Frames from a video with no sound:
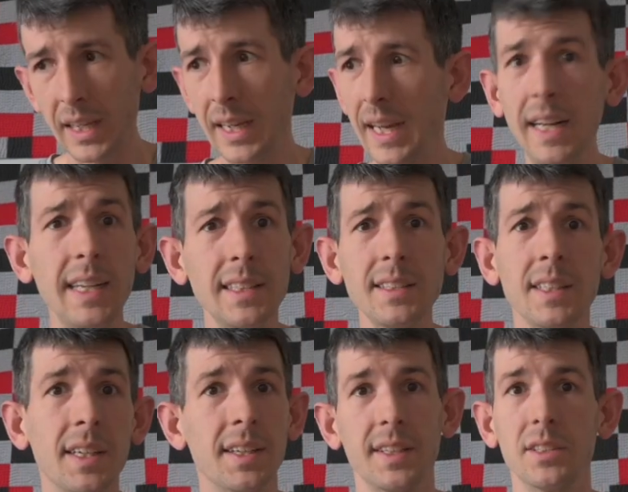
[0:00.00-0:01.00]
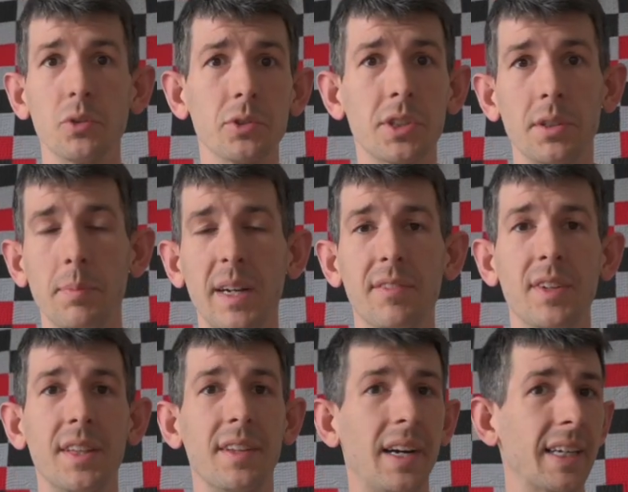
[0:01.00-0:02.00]
And there's also the
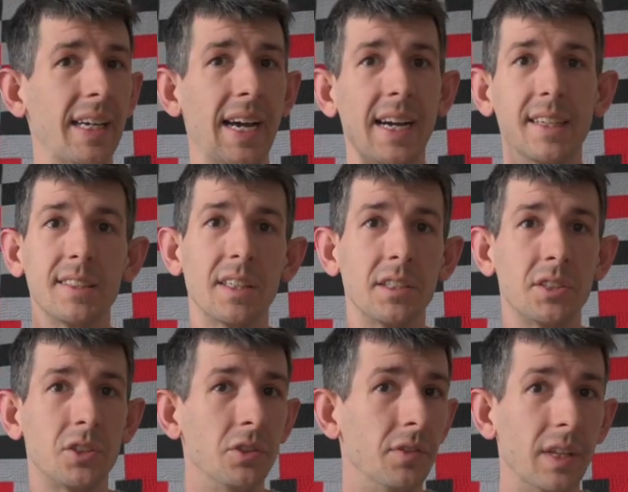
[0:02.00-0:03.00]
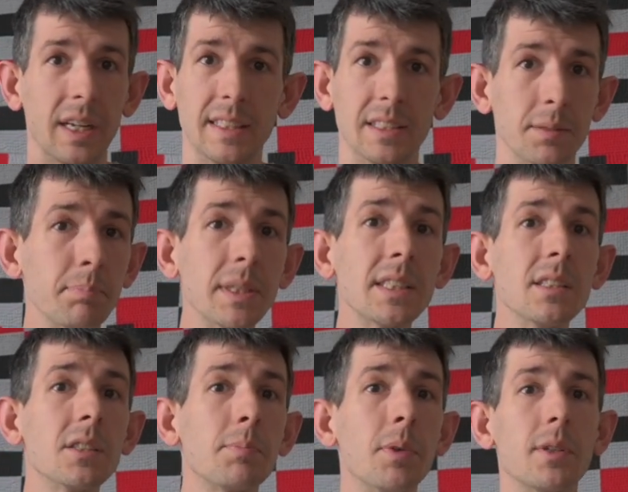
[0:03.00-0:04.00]
benefit that I get access to the latest
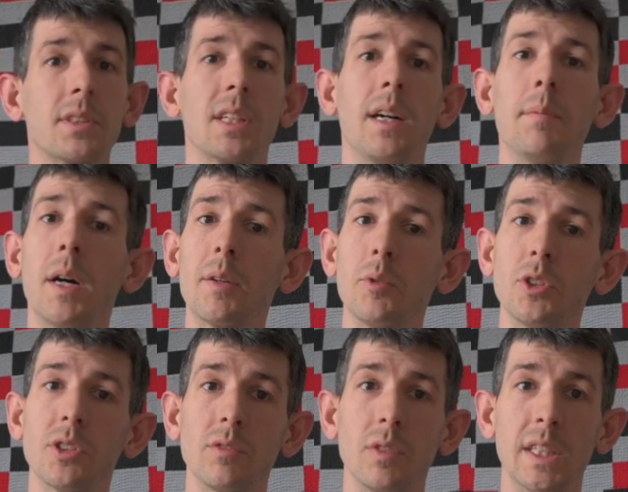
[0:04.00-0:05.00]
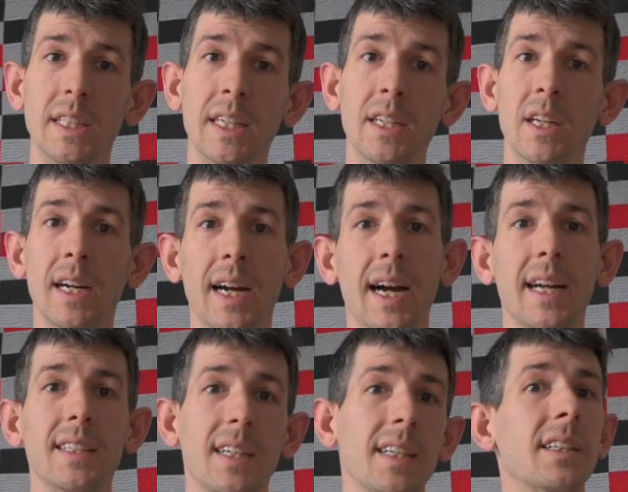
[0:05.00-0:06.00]
business books that I might want to read,
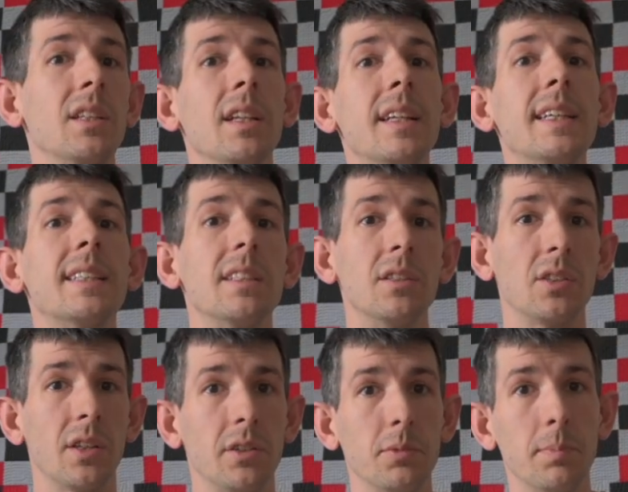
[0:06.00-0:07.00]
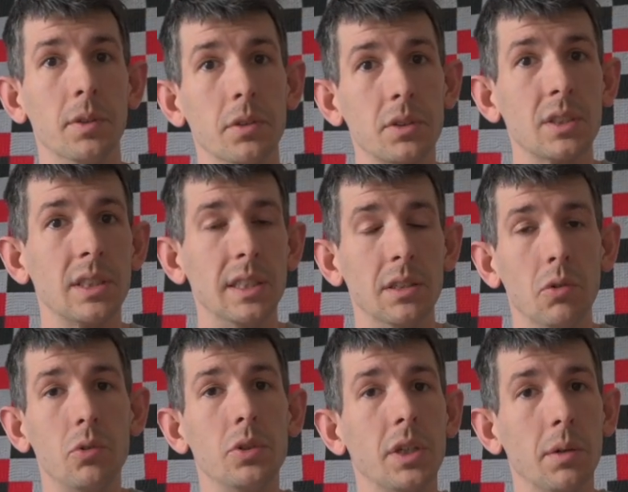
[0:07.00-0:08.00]
and I can listen to those books in
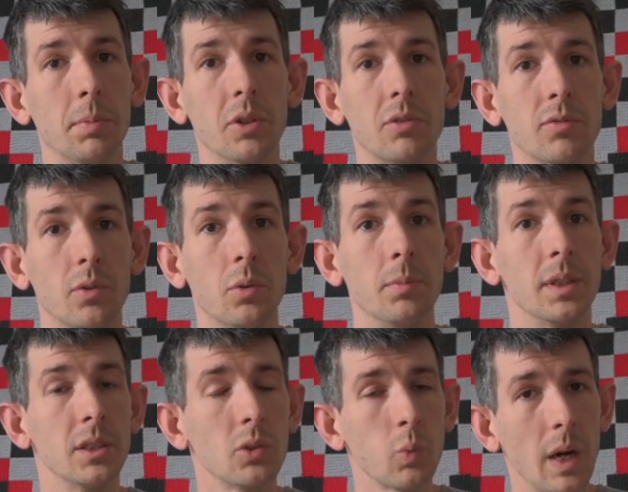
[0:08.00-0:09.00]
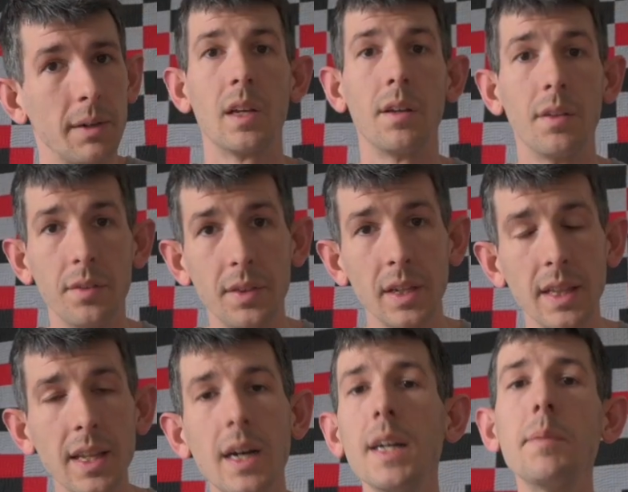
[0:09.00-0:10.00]
audiobook form as well. The
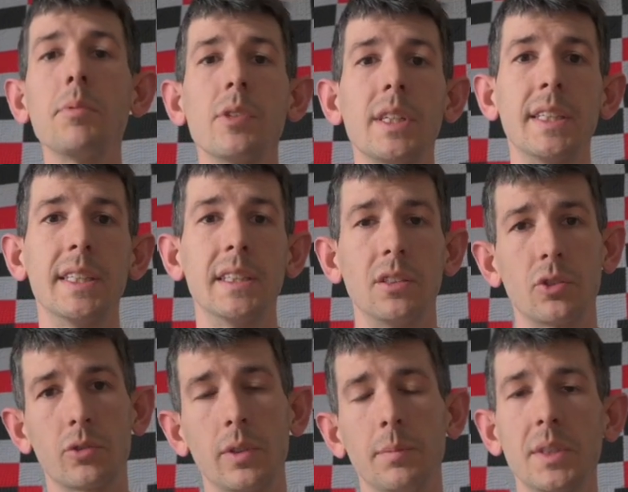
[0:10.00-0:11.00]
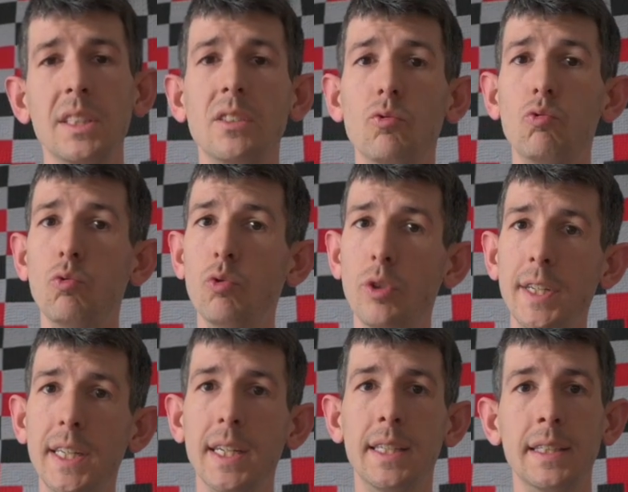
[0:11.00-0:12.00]
library in Scribd is
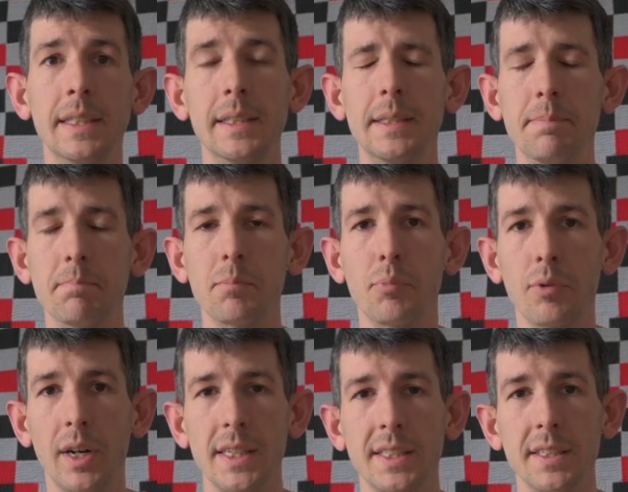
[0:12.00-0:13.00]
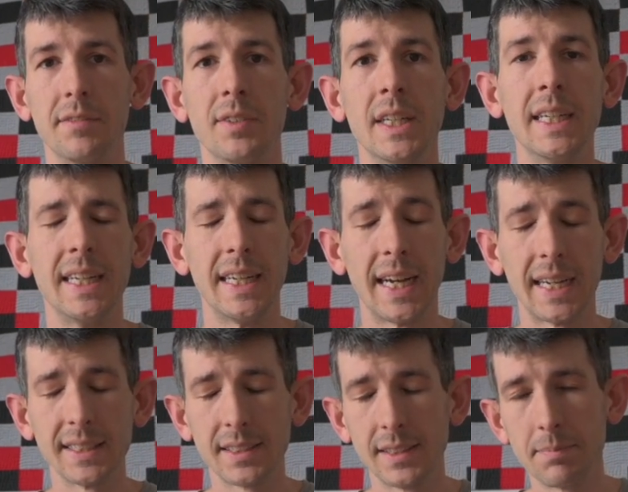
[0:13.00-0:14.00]
really impressive. It
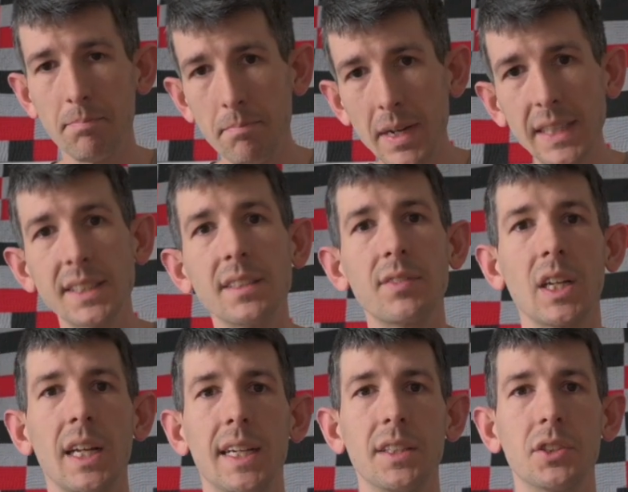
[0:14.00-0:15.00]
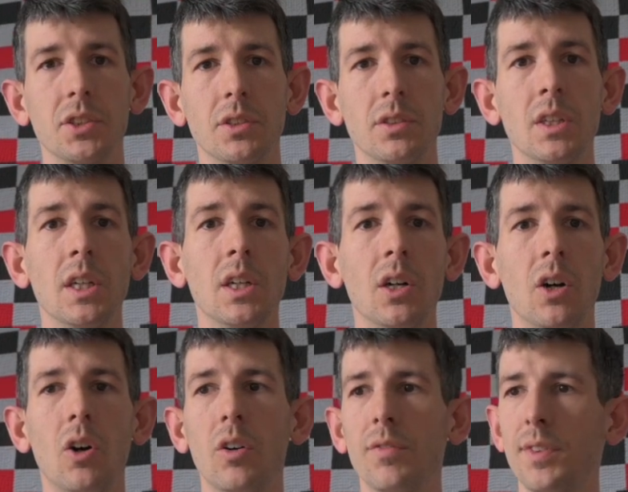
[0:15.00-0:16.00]
has this massive collection
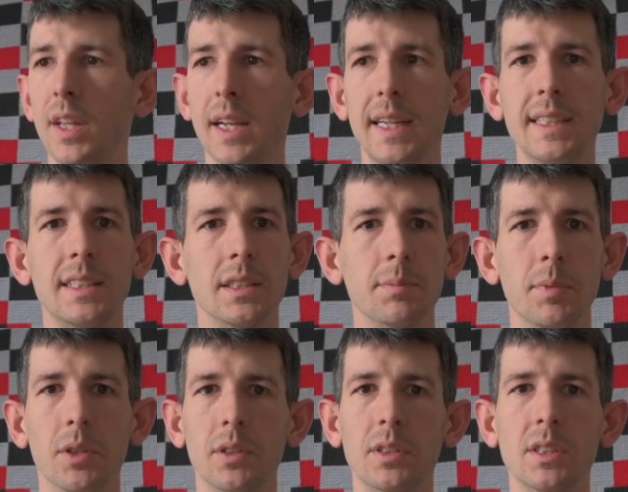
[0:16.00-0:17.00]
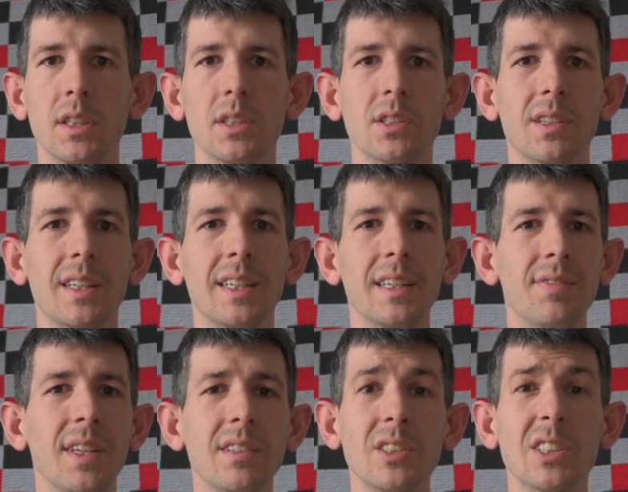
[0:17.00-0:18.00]
of the latest books, so that if
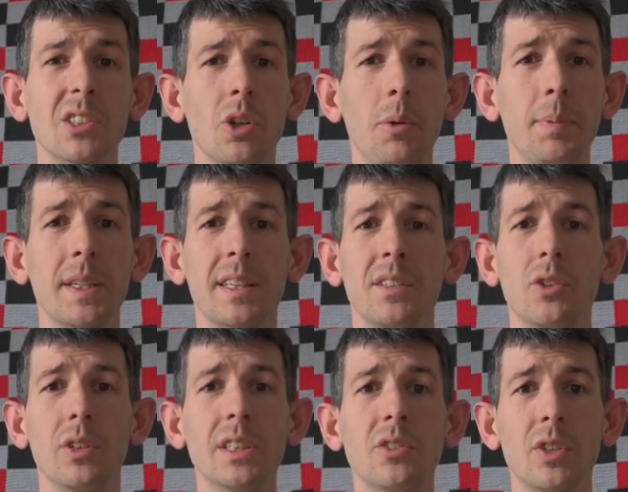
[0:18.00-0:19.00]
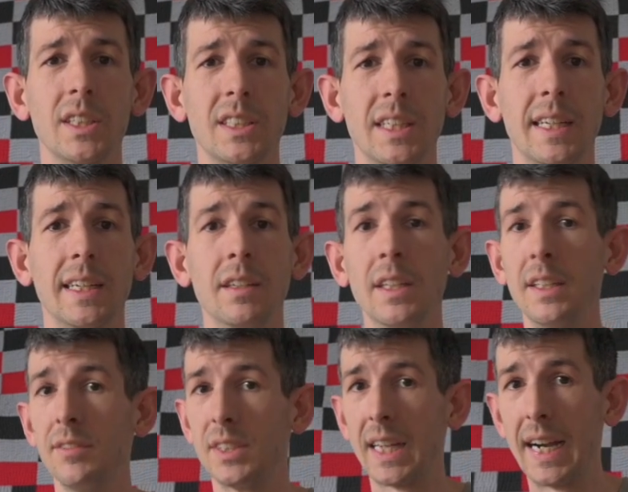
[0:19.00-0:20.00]
there is a topic that you're interested in, if
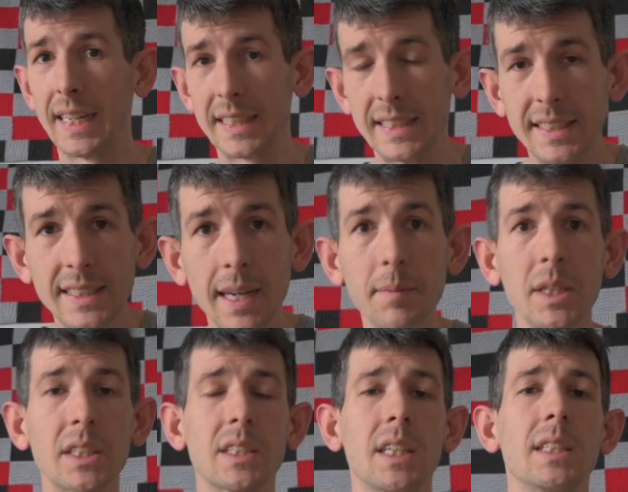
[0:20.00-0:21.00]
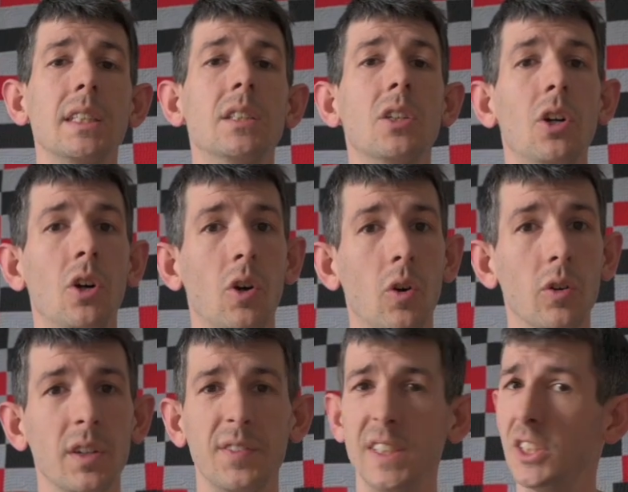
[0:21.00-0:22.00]
it's academic studies, or
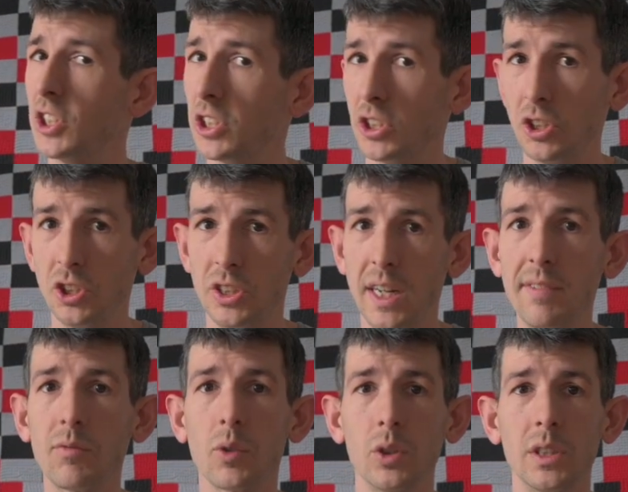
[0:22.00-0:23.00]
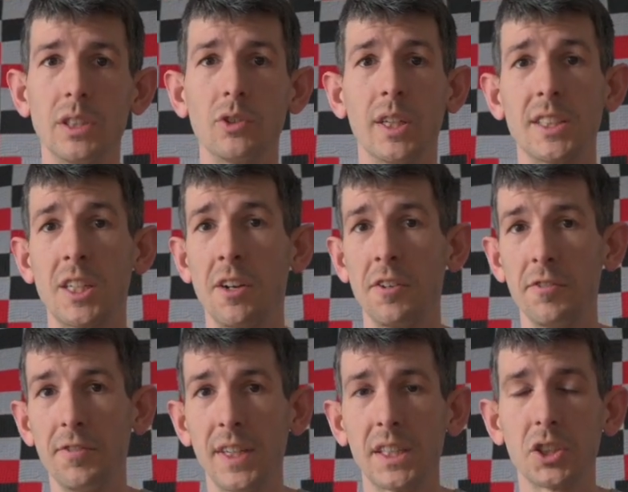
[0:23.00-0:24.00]
if it's just general interest,
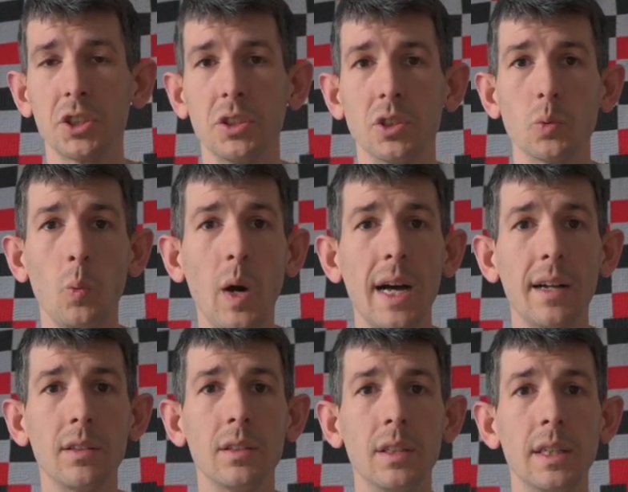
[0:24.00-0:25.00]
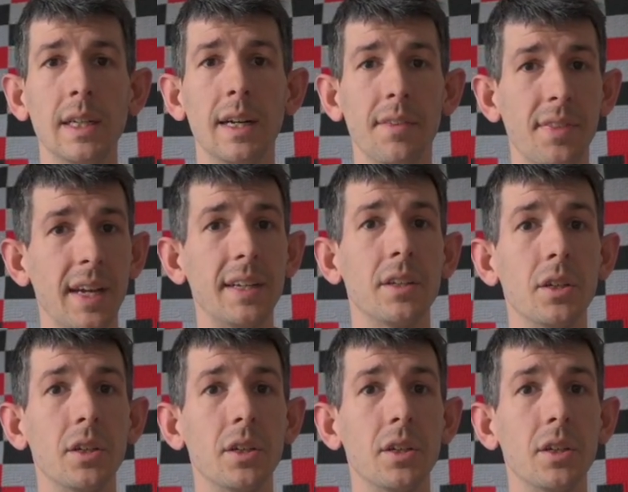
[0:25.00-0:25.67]
fiction as well, then